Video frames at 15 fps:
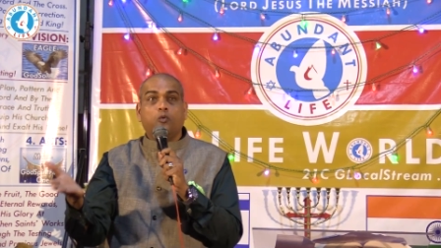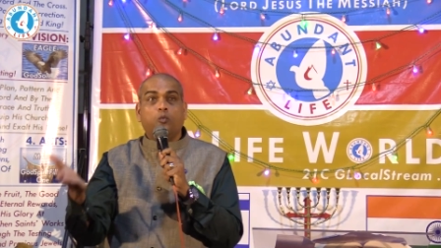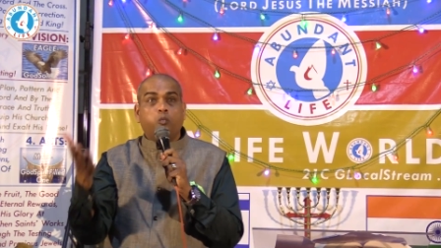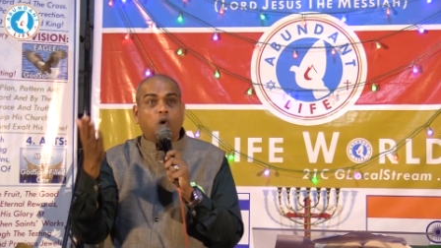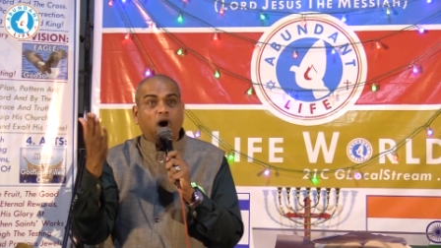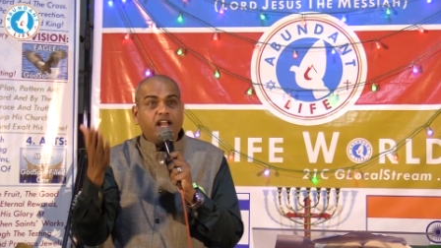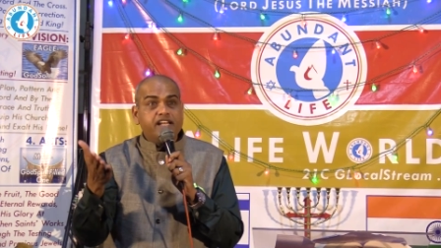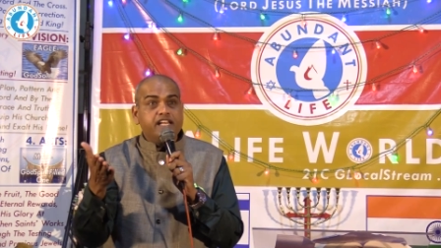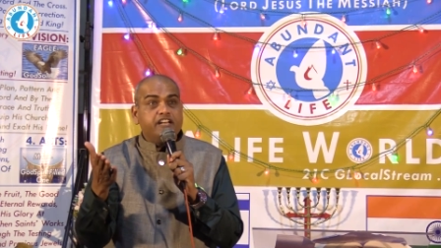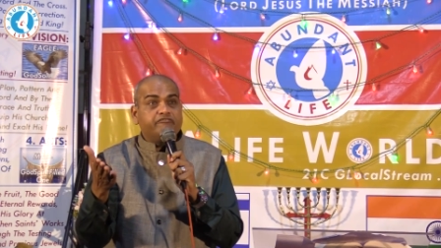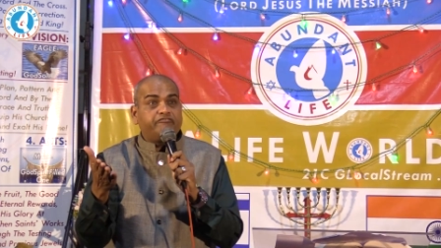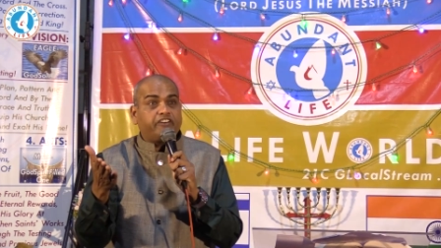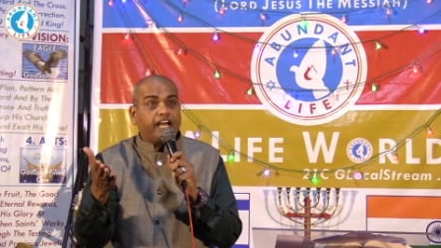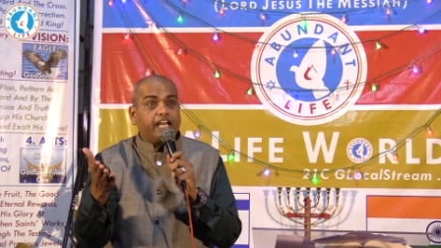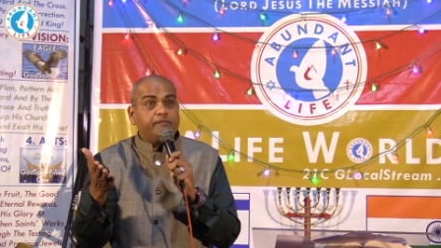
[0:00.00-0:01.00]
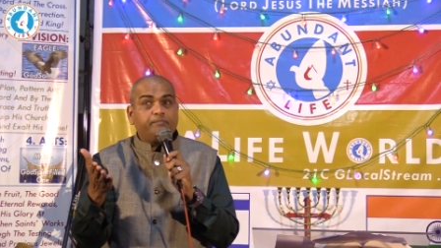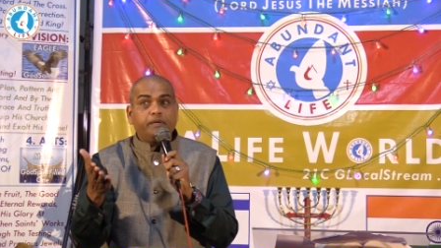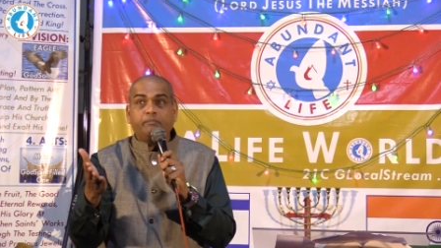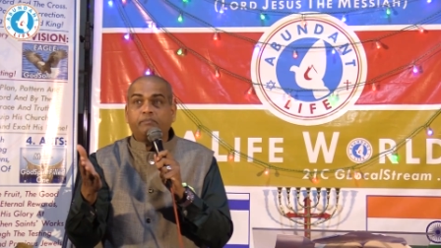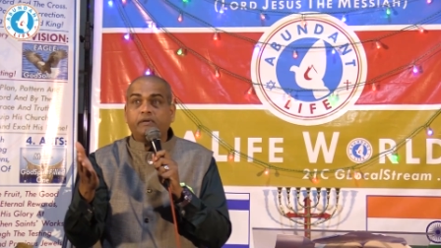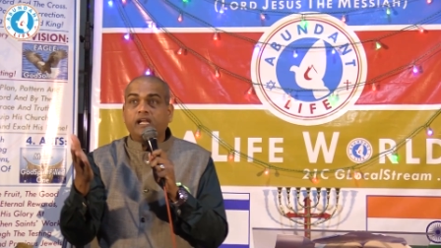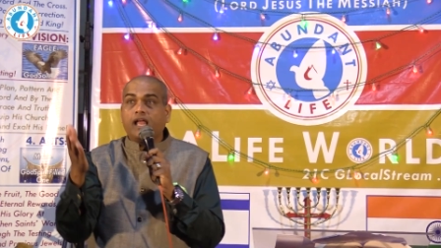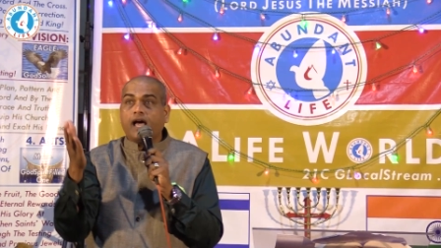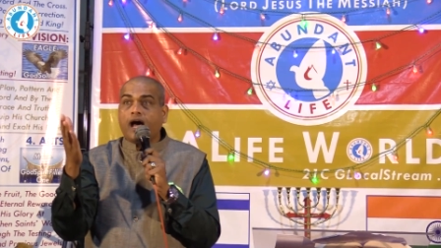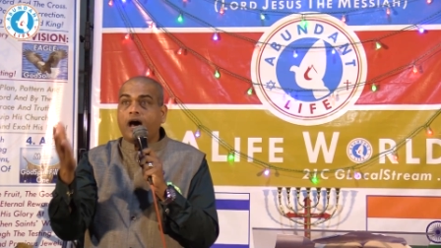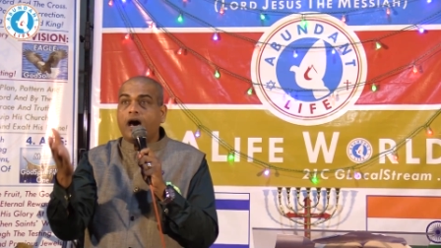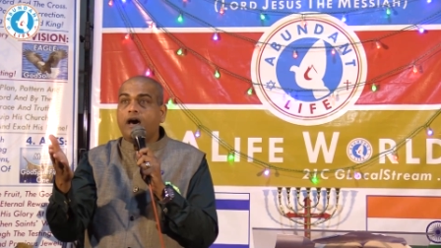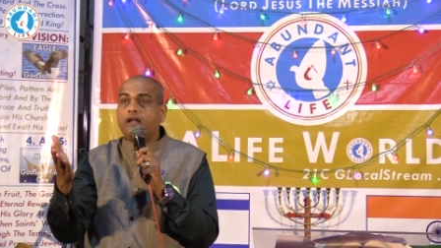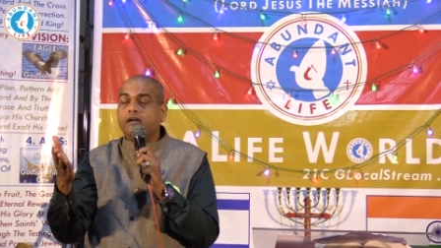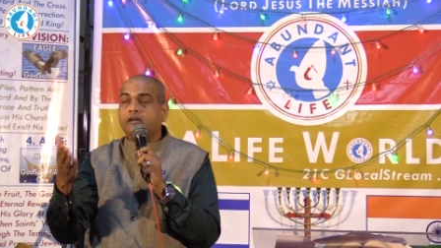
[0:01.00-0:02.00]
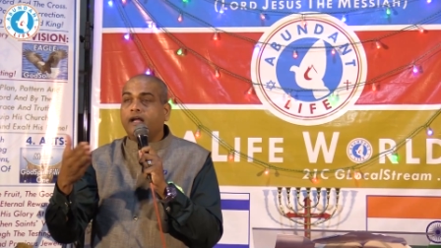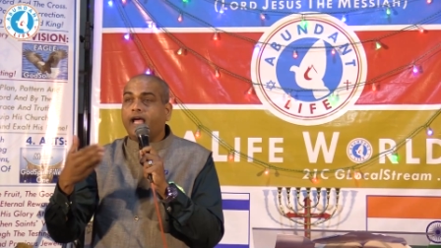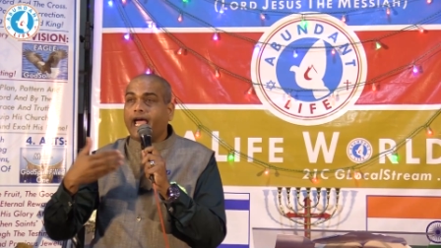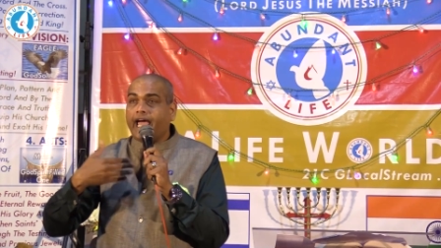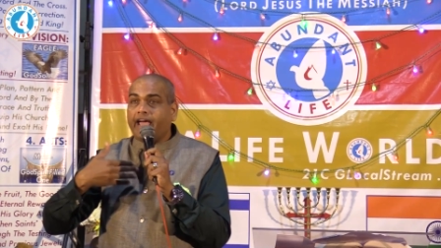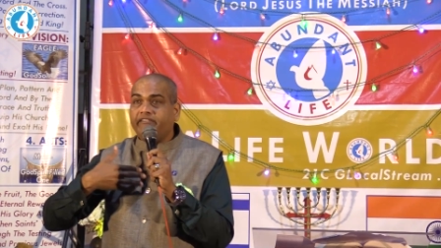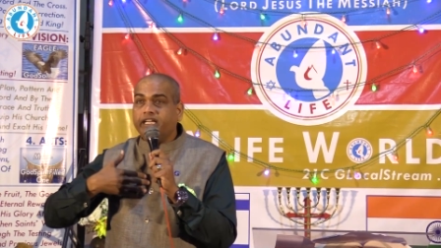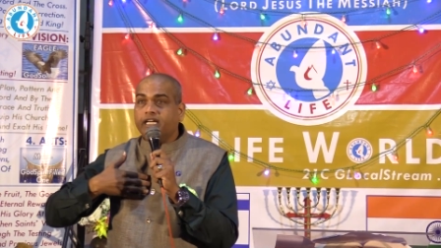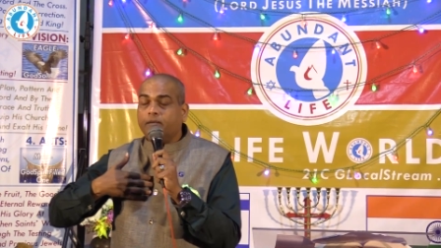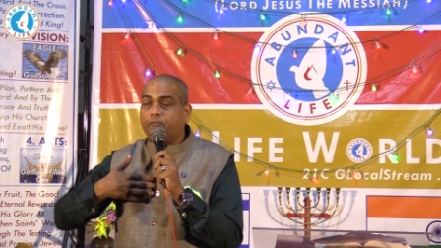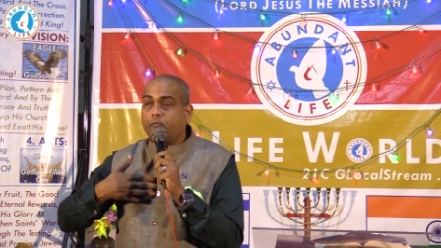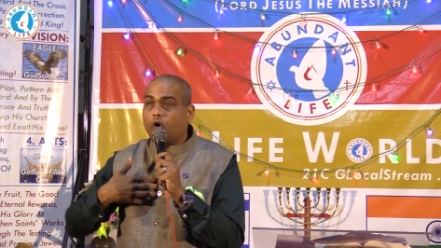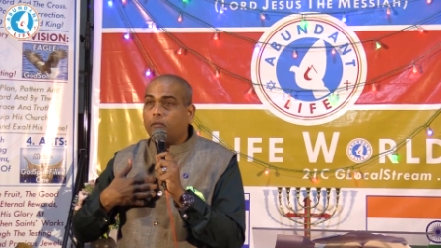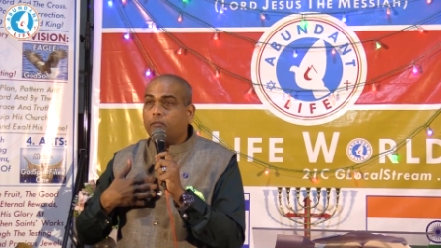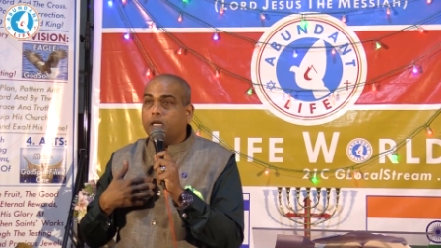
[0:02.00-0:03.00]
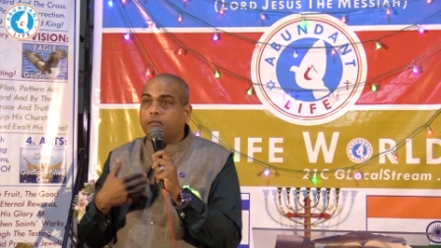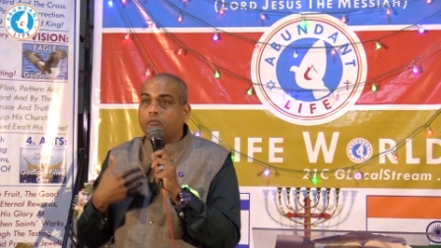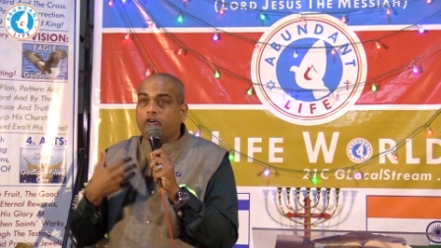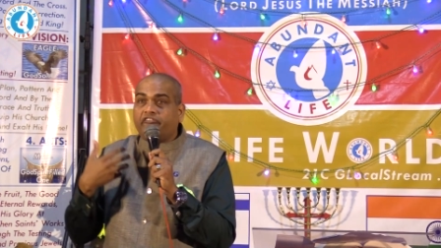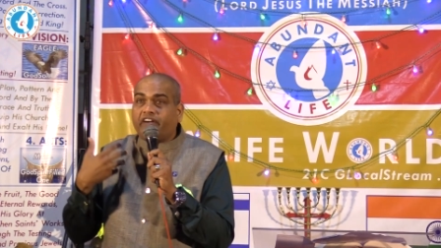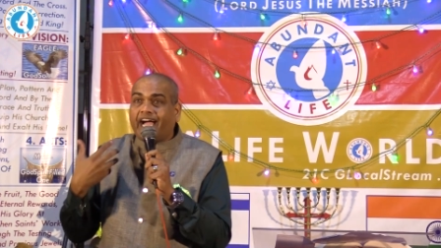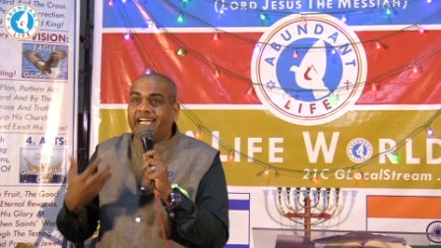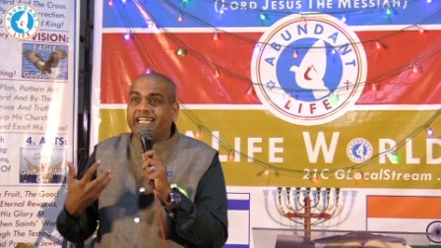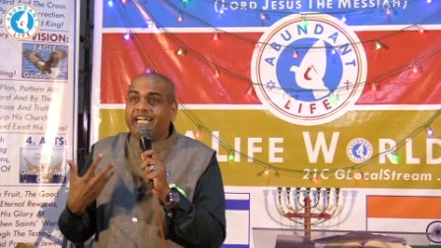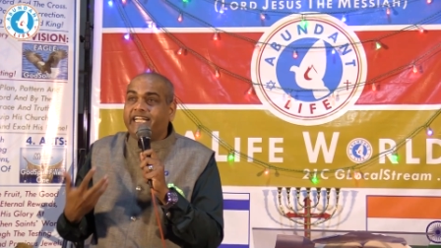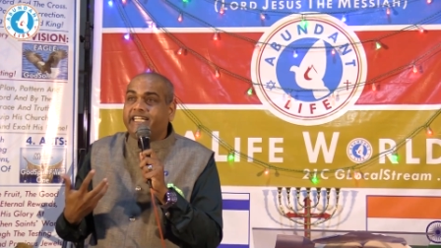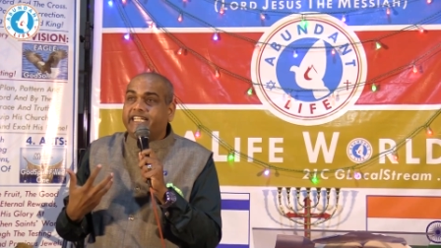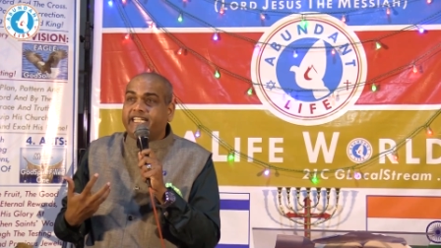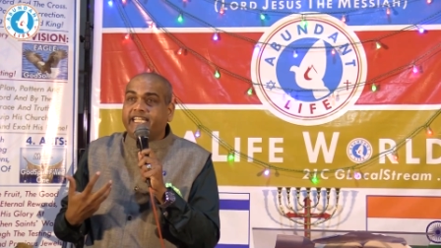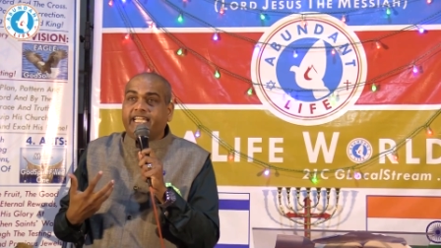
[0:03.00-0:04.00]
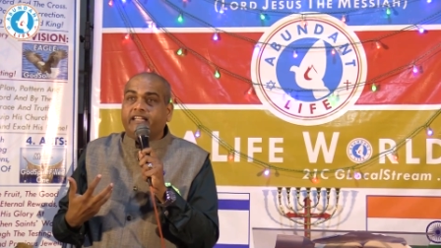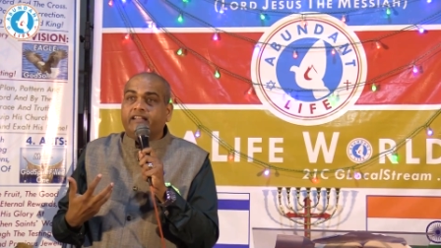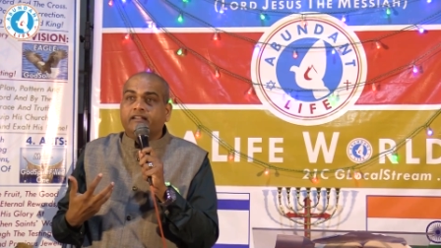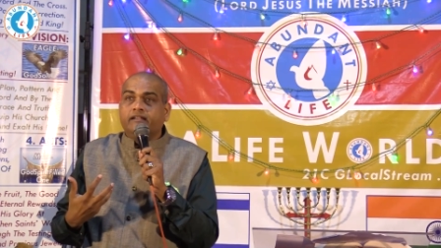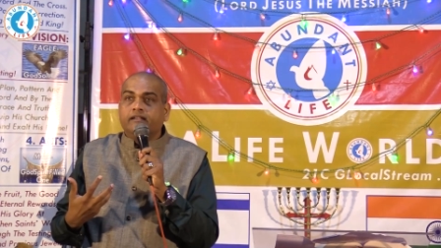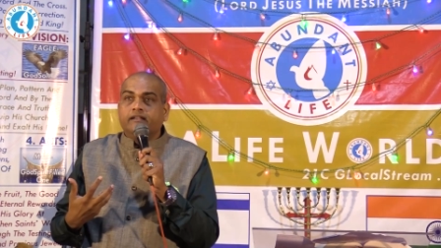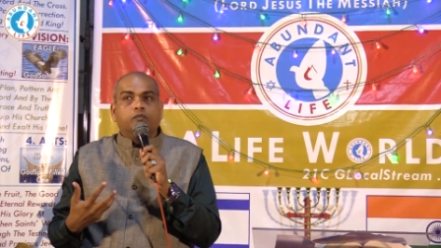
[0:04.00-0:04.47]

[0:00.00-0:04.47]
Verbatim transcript: One in five people are having a problem of identity.